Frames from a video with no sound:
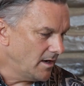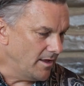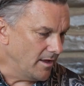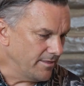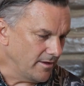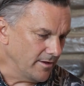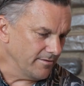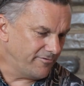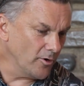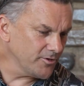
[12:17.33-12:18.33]

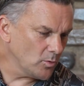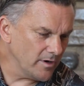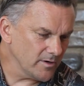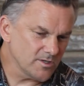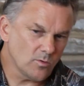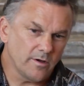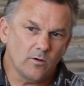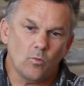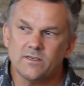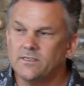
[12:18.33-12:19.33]
The fourth one was one
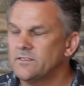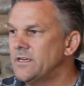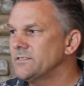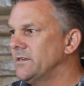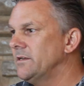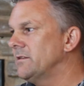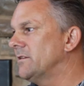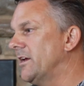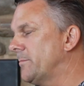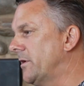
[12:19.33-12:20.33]
that wasn't tested in the
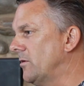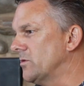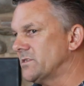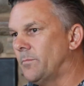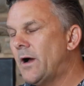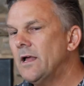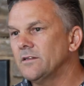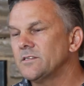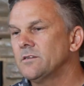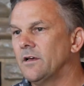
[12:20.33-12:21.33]
lake, but it was a
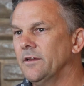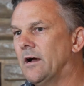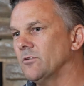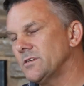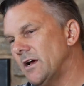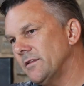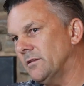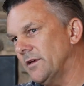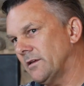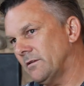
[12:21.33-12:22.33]
pilot study outside
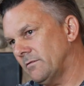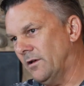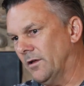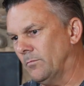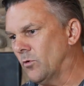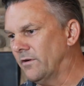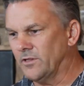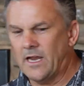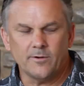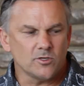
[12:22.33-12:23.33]
the lake, more of
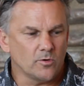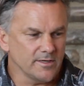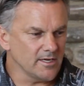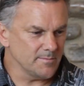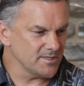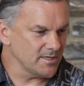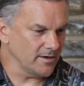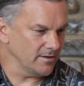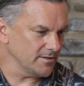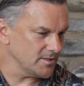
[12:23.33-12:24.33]
a laboratory-type
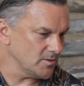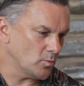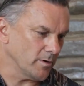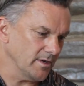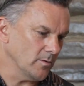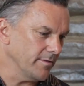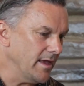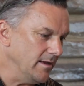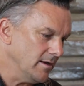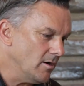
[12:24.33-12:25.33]
study. This is working with
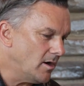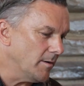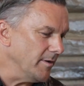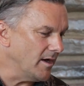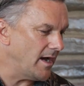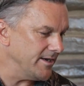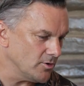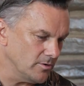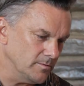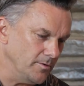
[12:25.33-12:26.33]
AECOM and the
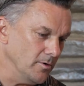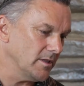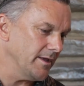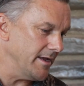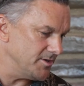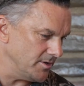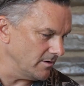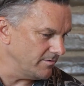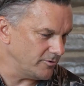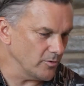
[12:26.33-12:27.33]

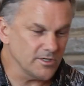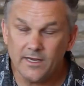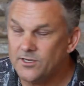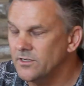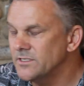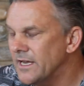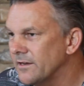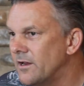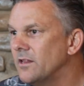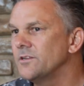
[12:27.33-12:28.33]
hydronucleation flotation
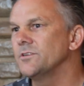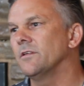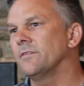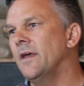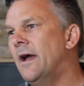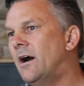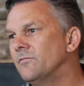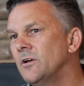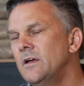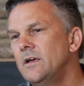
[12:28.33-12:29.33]
technology that they
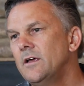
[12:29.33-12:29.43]
have.